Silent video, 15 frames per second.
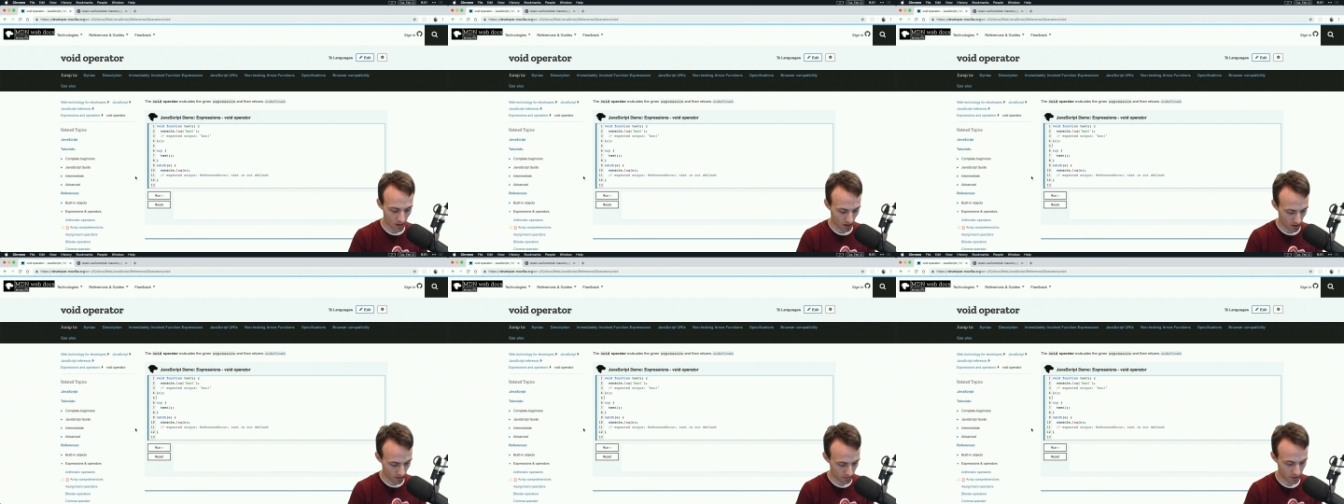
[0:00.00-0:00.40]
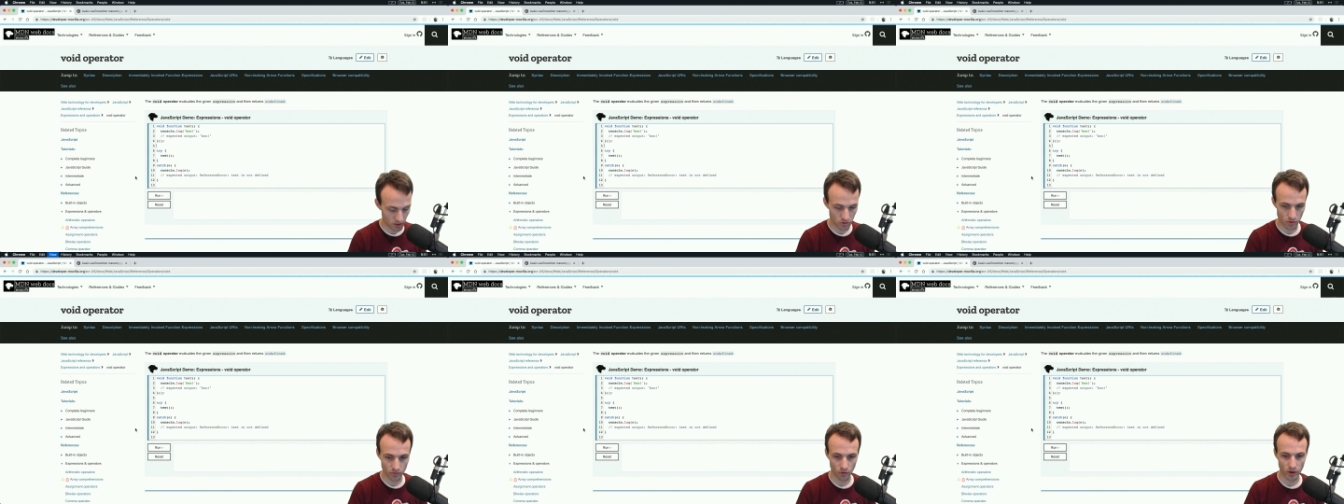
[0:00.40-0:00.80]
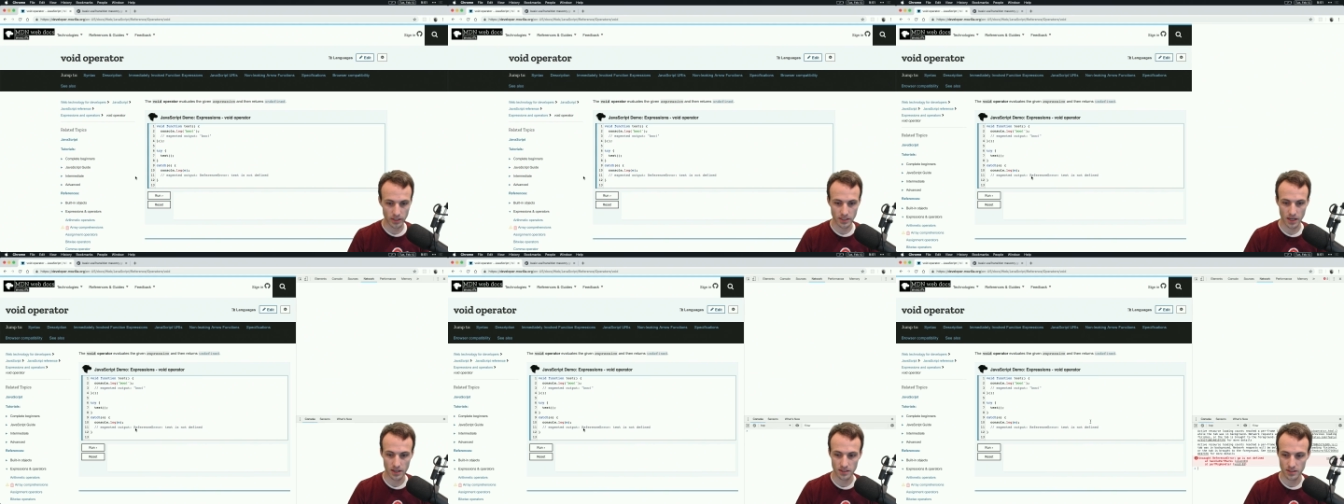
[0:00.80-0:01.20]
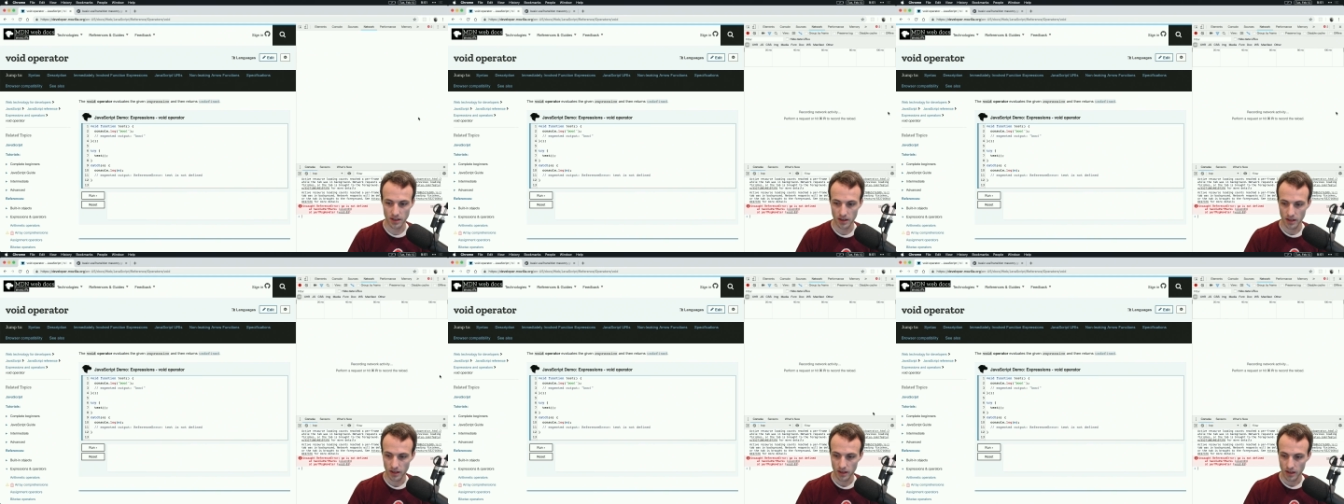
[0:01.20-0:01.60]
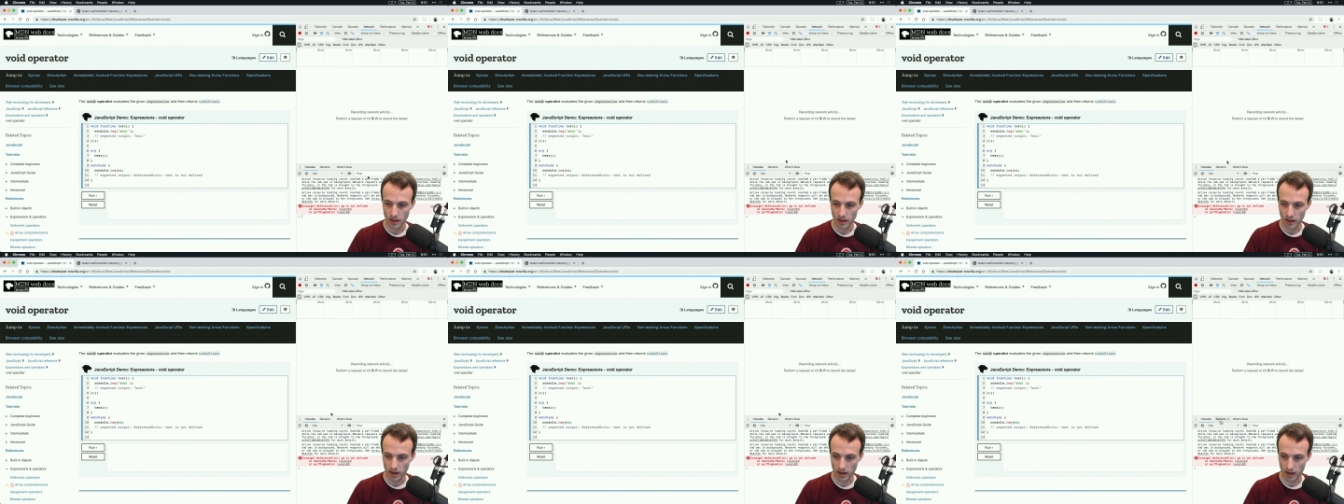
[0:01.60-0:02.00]
um, here's what void does.
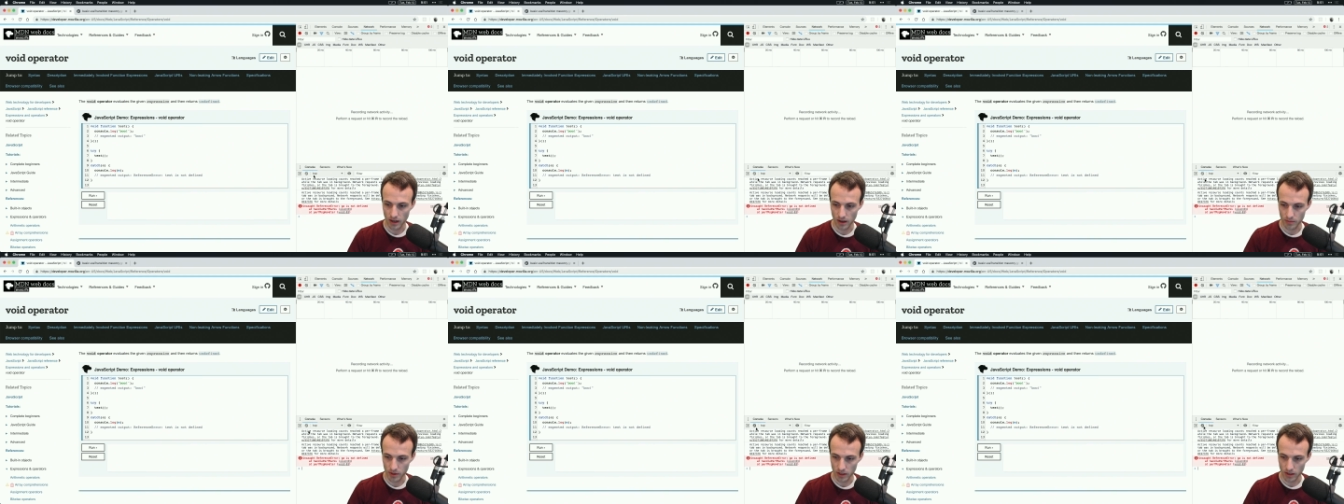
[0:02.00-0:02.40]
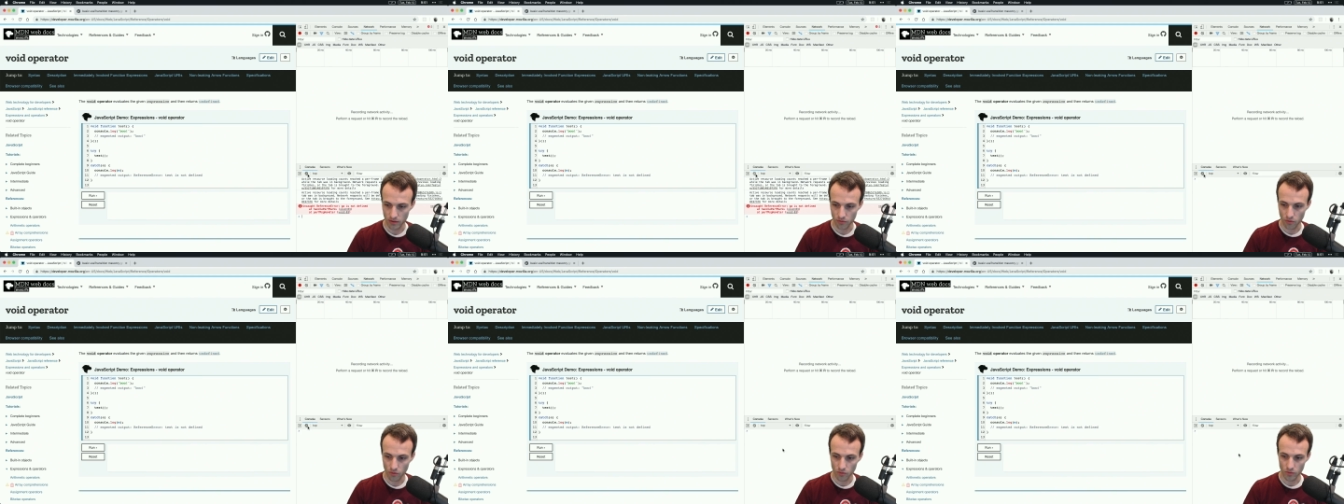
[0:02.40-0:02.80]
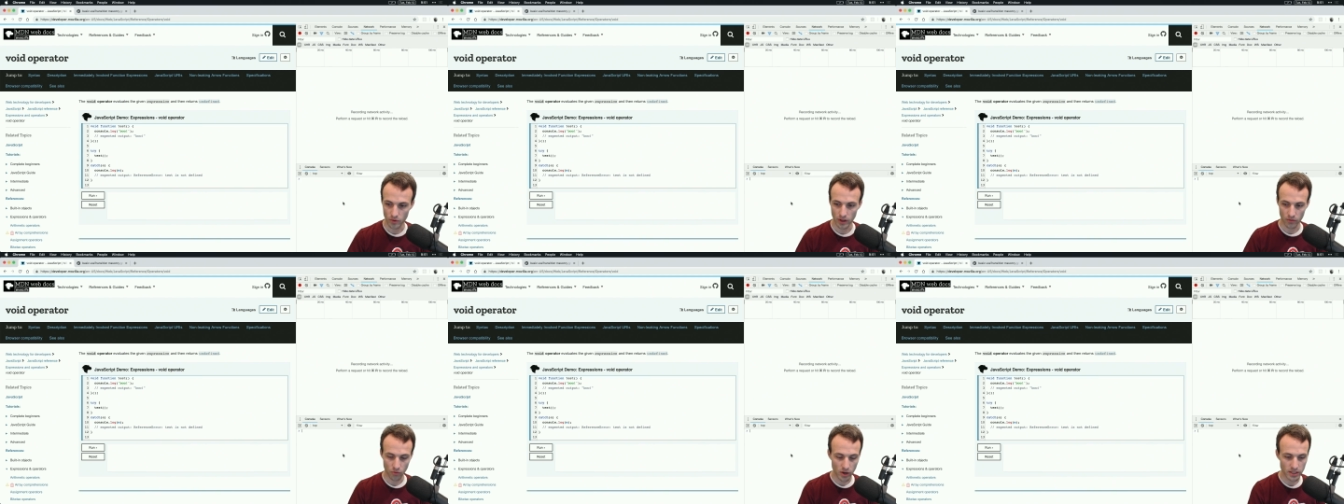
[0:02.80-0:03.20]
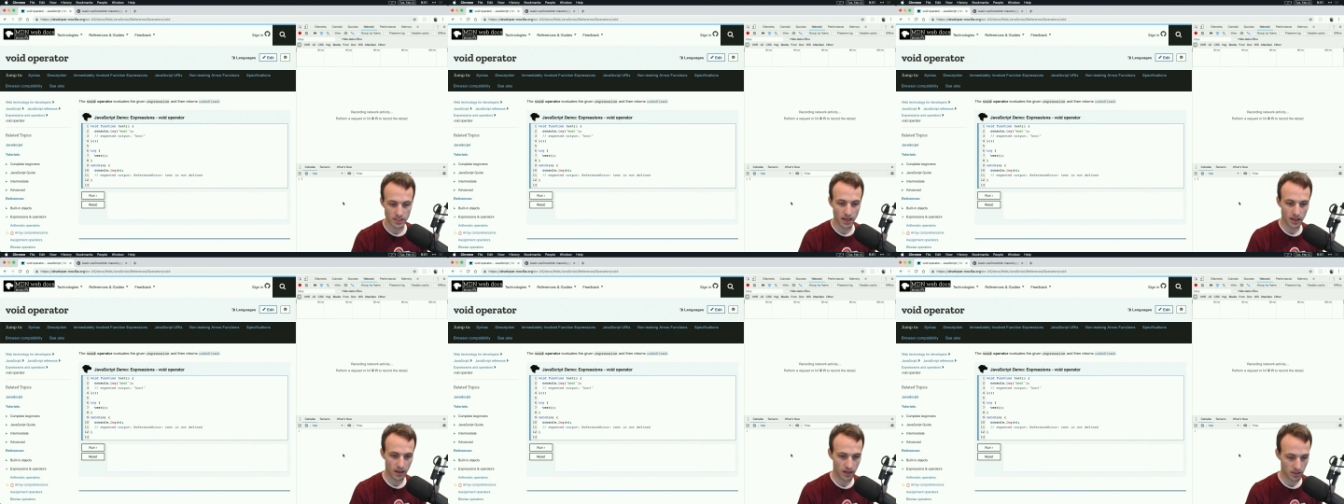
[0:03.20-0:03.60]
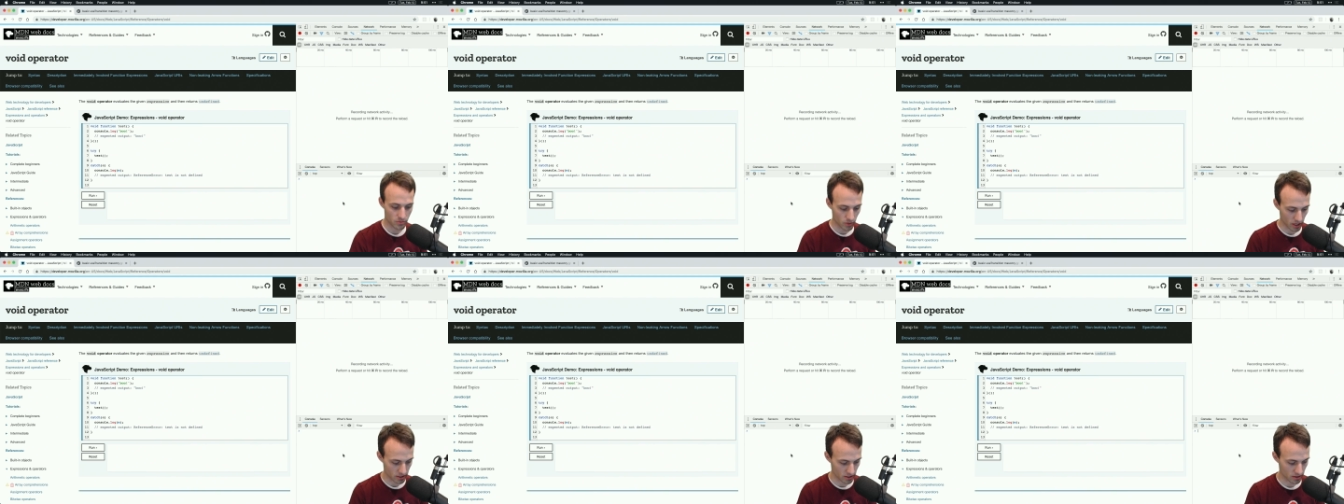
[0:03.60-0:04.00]
Um, if, if we take an
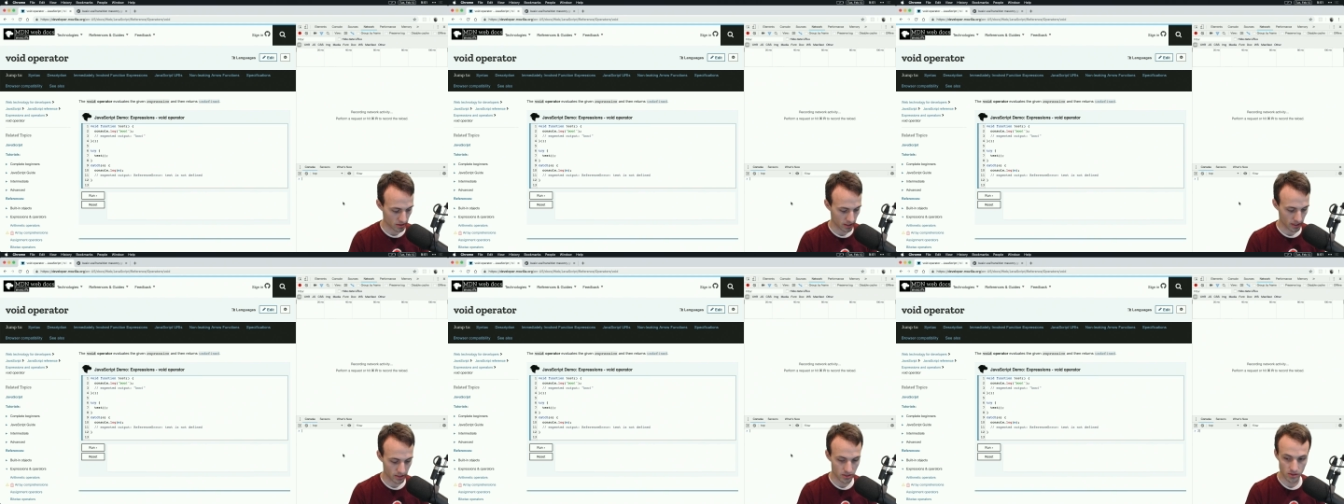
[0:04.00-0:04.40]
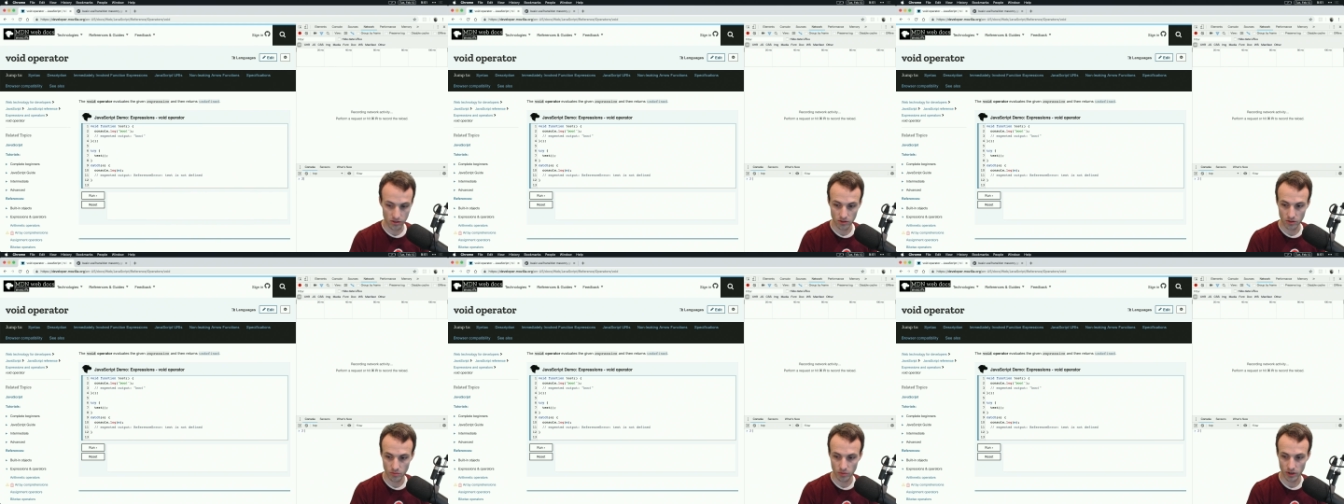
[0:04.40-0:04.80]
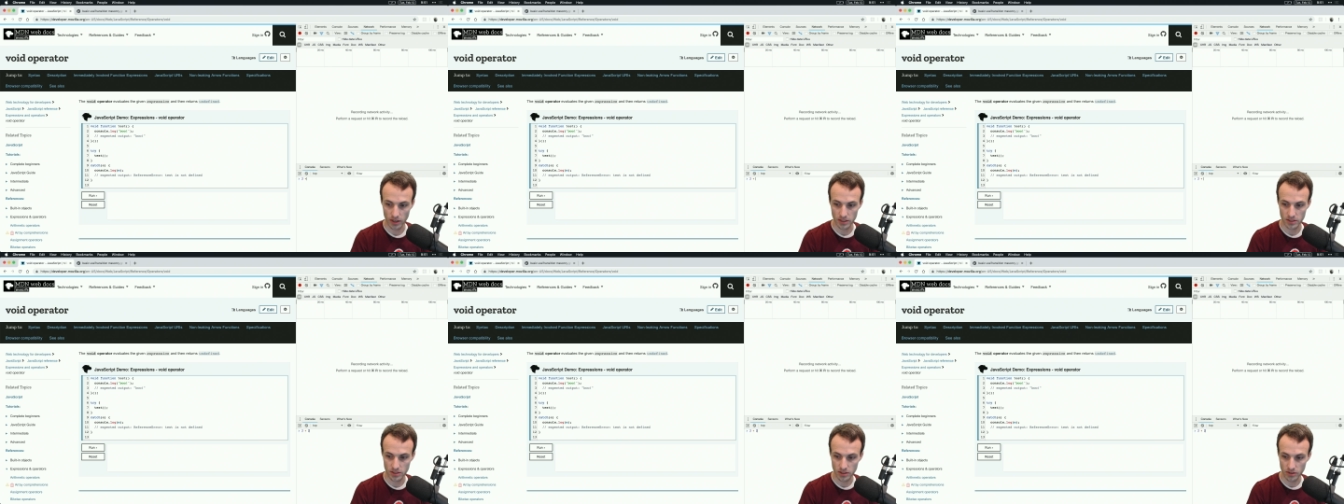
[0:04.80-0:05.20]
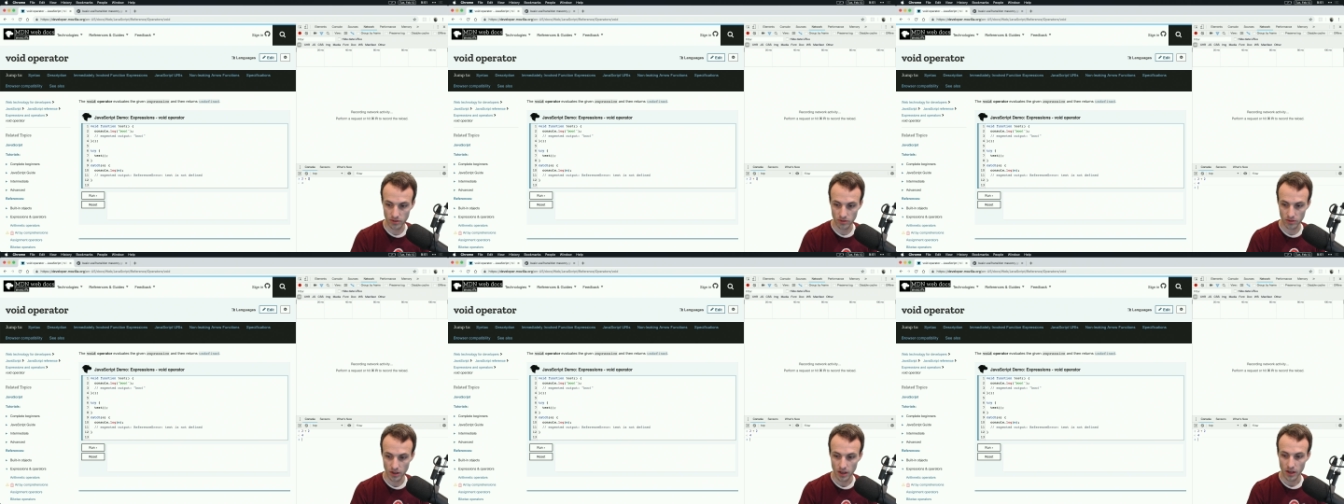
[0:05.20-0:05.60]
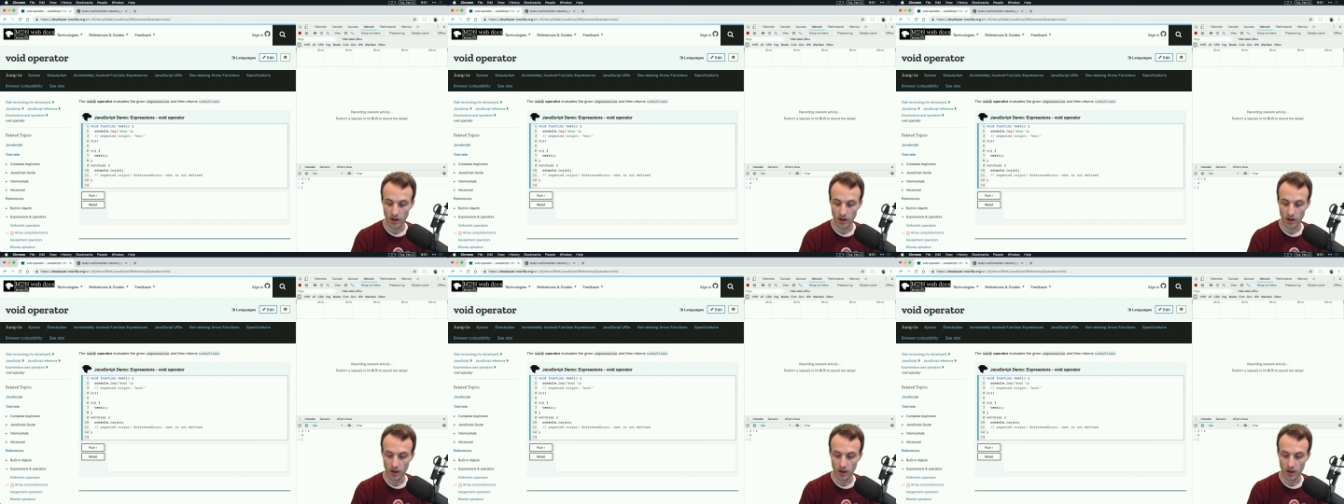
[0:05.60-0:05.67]
expression like 2 plus 2,